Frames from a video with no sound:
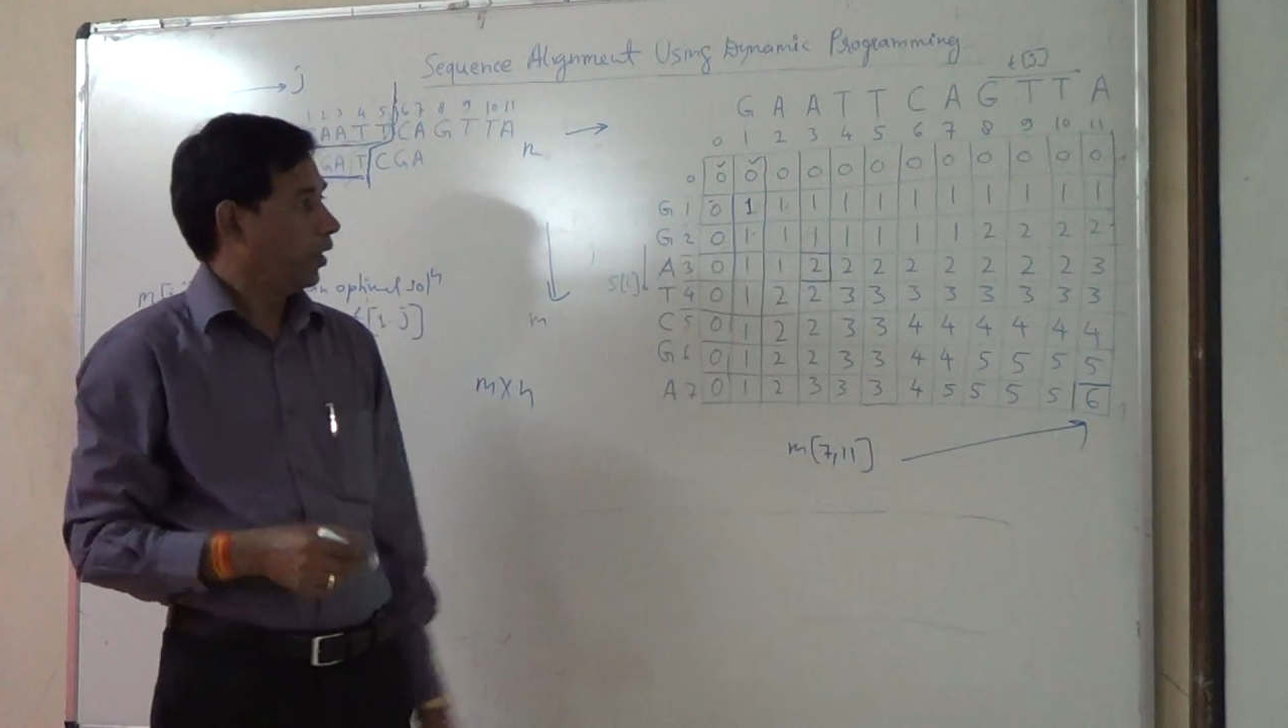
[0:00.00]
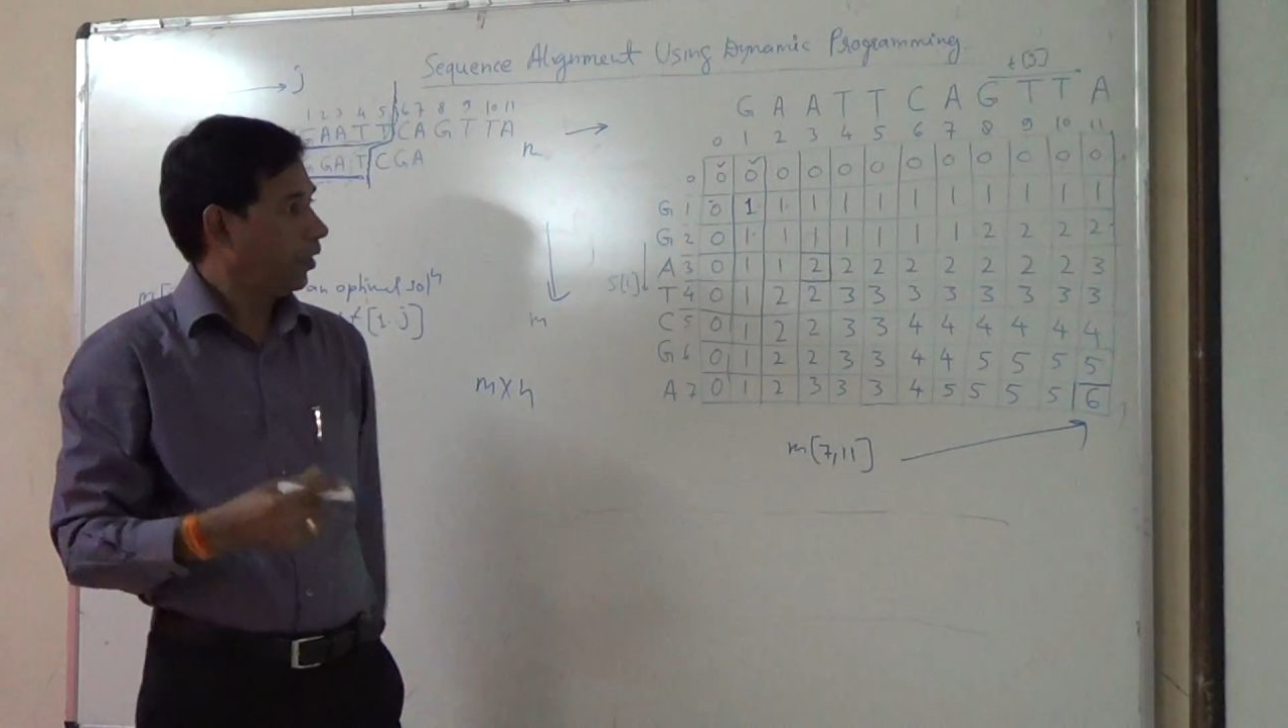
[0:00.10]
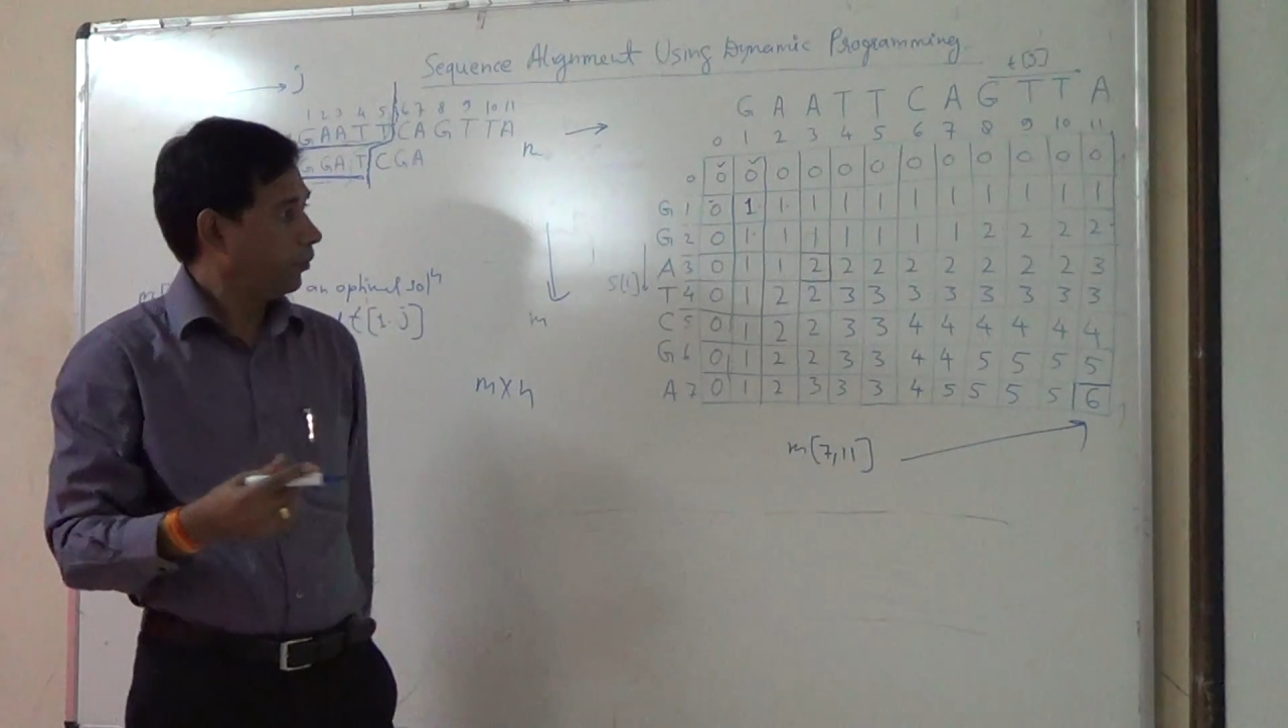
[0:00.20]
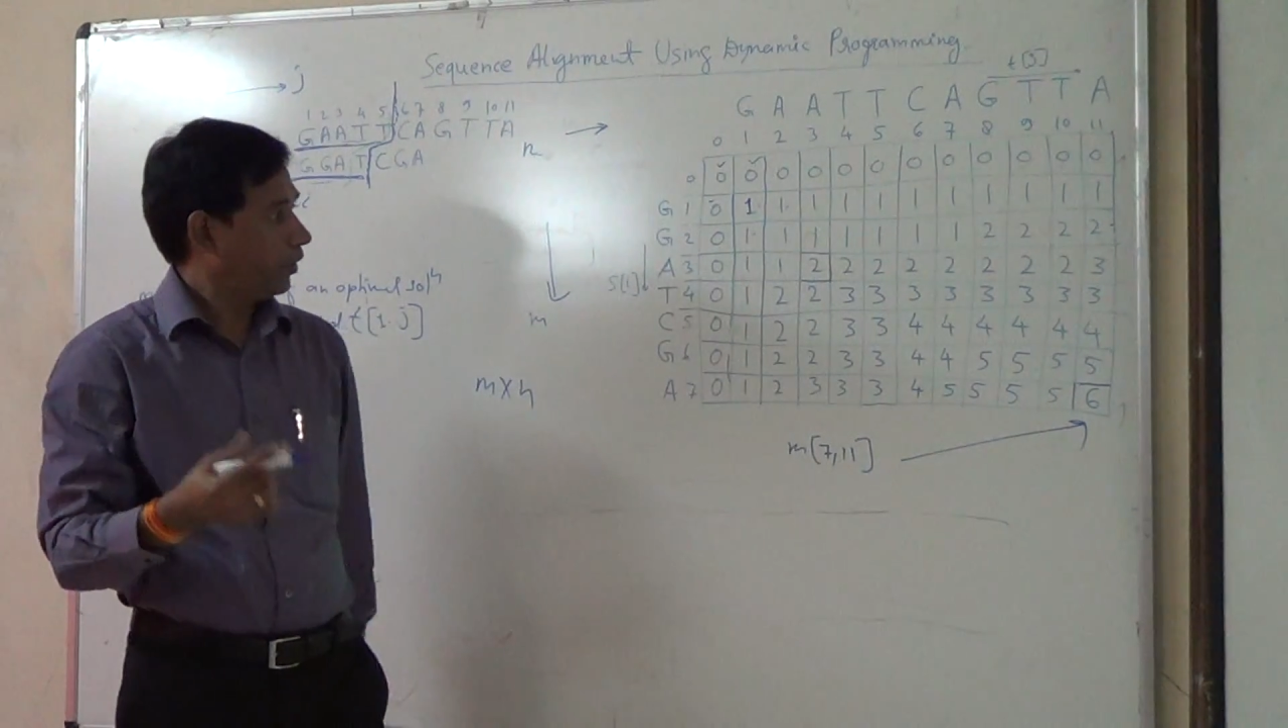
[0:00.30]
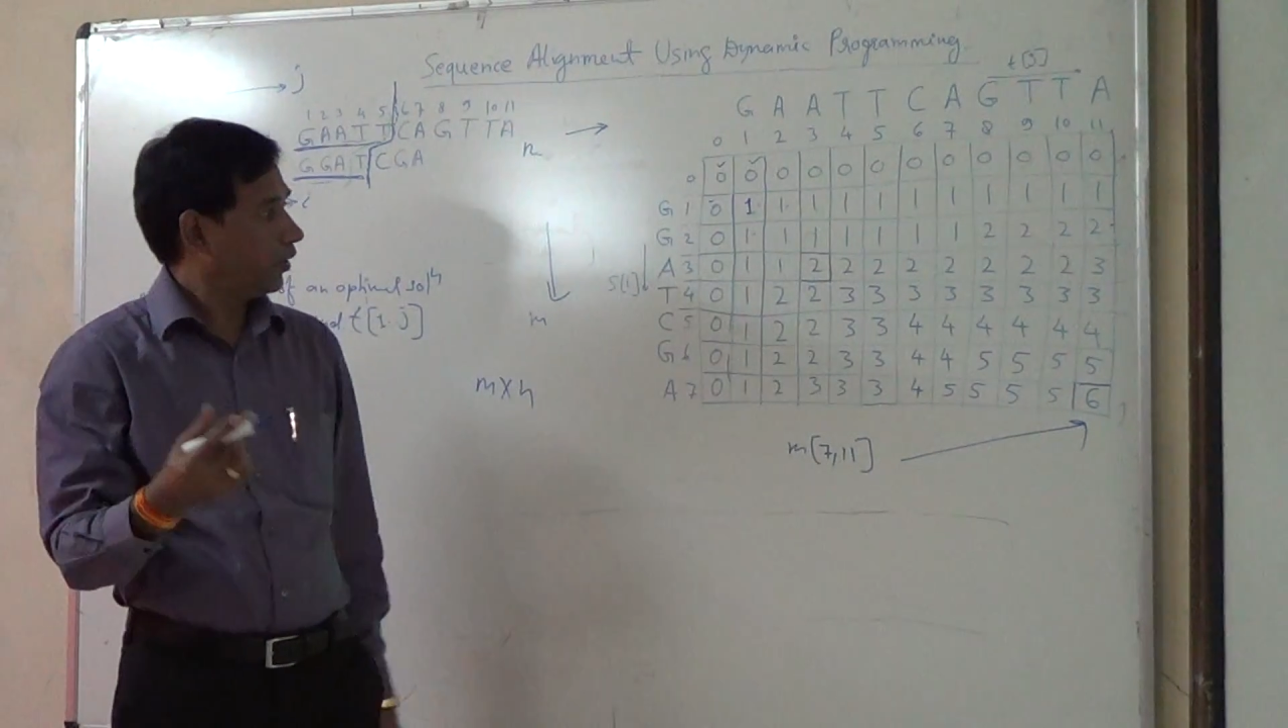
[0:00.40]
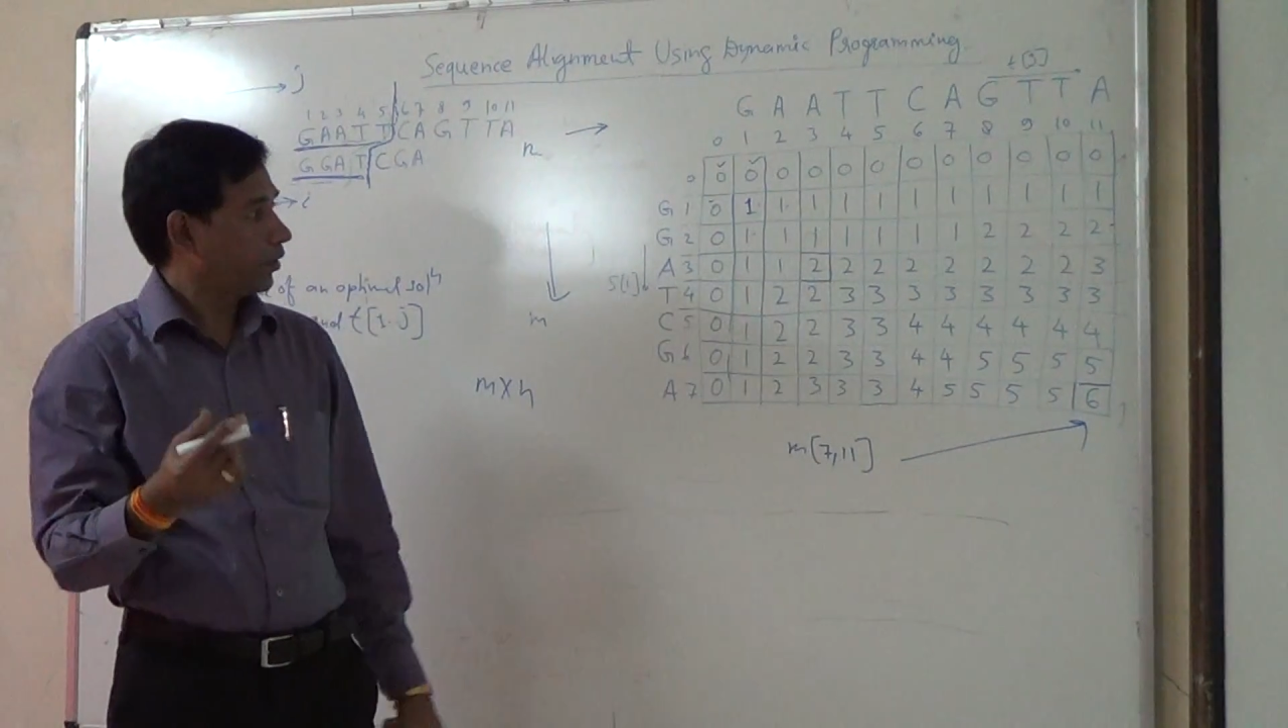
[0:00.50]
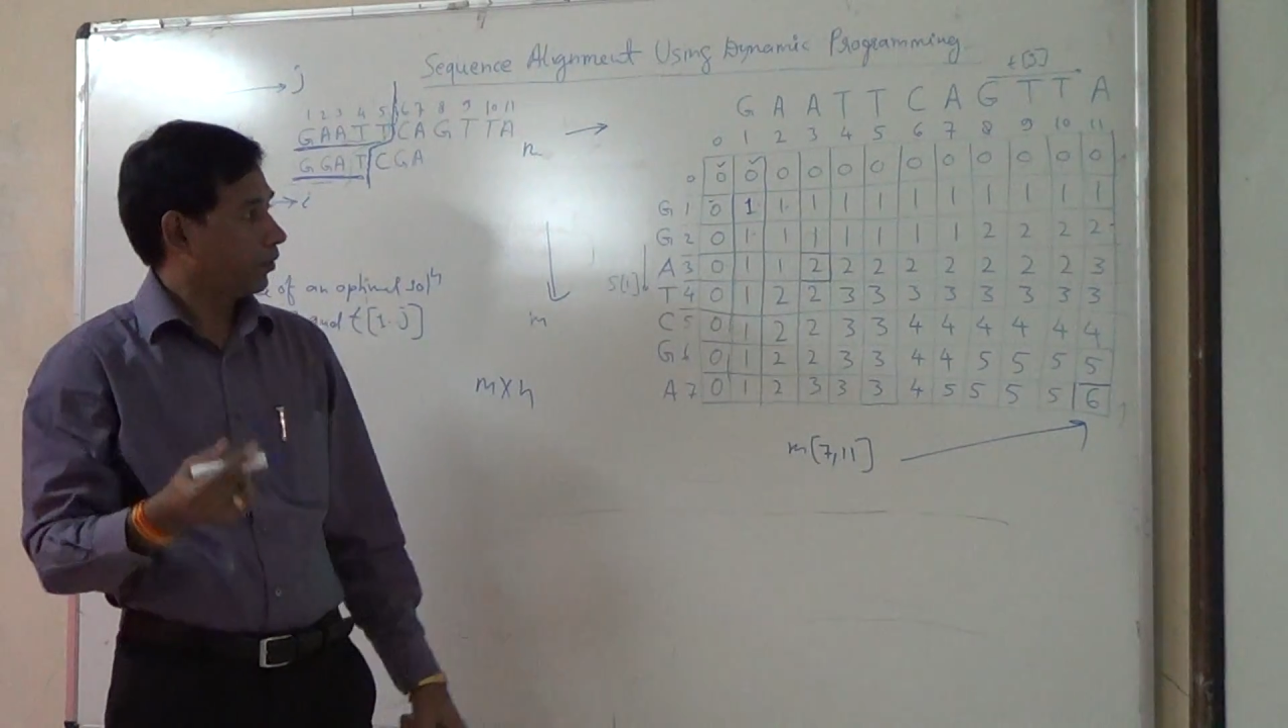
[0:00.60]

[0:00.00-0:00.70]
and we need